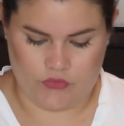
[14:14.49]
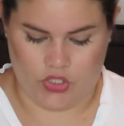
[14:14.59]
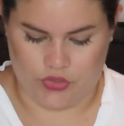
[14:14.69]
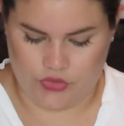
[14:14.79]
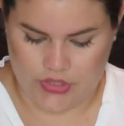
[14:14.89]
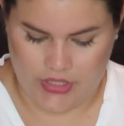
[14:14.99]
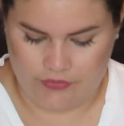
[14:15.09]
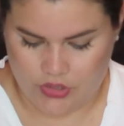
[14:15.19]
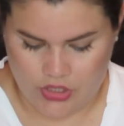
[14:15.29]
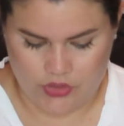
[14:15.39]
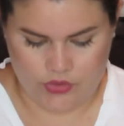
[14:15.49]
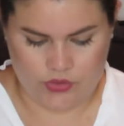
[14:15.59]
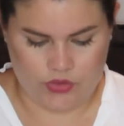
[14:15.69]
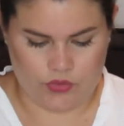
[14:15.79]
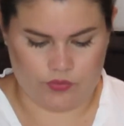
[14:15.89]
you know, you can never go
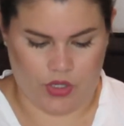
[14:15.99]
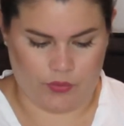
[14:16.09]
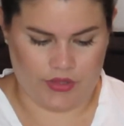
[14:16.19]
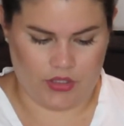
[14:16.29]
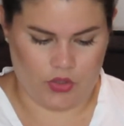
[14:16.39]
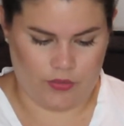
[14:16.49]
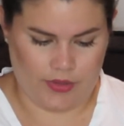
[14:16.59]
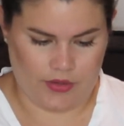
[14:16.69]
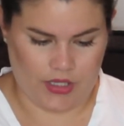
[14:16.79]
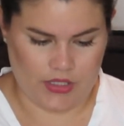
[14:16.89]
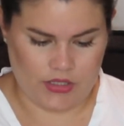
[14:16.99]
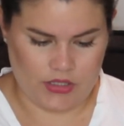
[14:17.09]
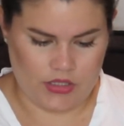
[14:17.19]
wrong with aloe vera.